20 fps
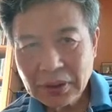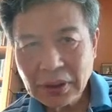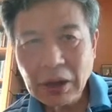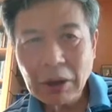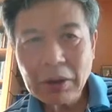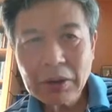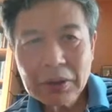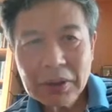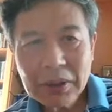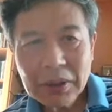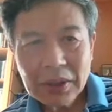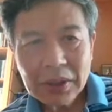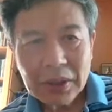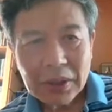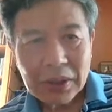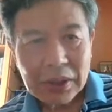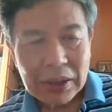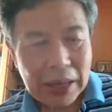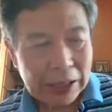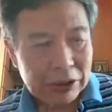Now,
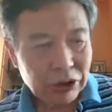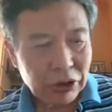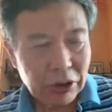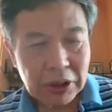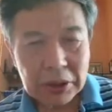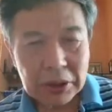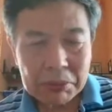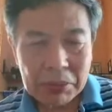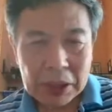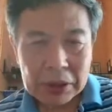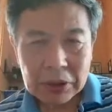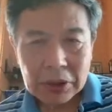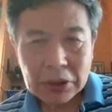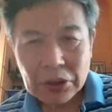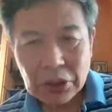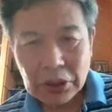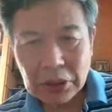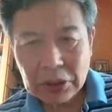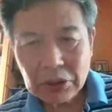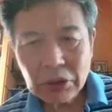actually, Bhante
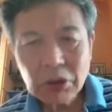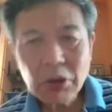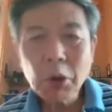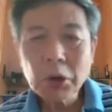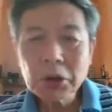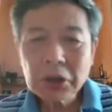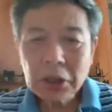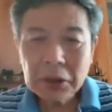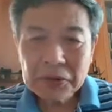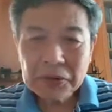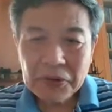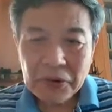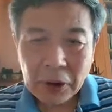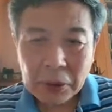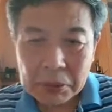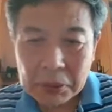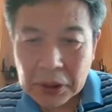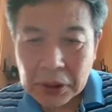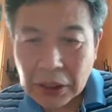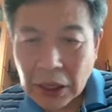Ji is quoting
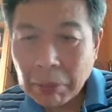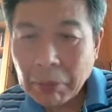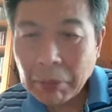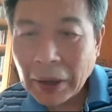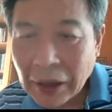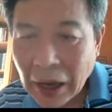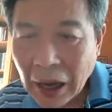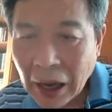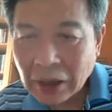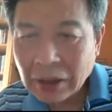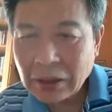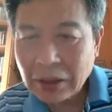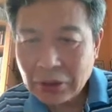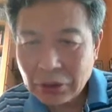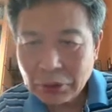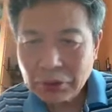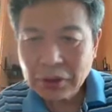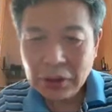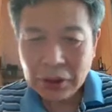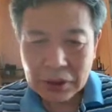from the Apanaka
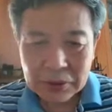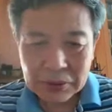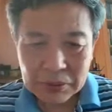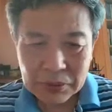Sutra.